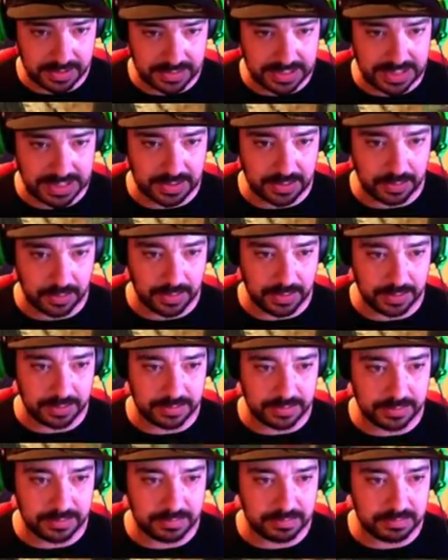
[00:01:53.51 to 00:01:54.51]
Take oil?
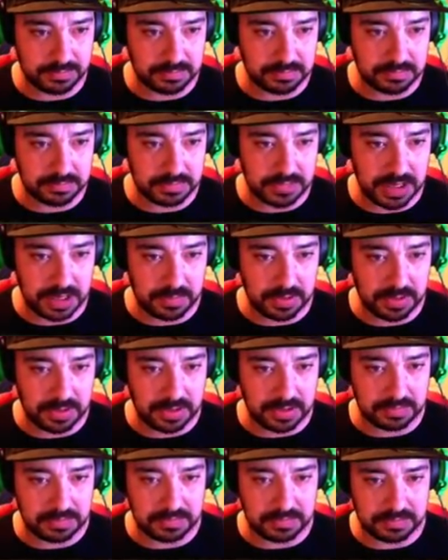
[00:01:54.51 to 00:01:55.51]
Yeah, why not?